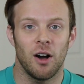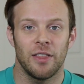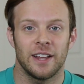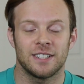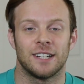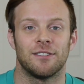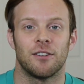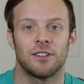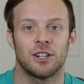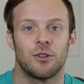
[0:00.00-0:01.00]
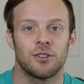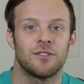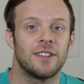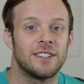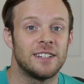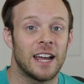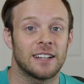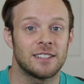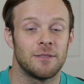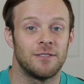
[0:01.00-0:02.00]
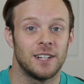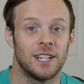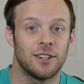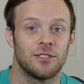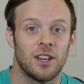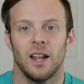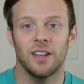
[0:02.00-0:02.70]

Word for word: all that stuff over the course of these next videos.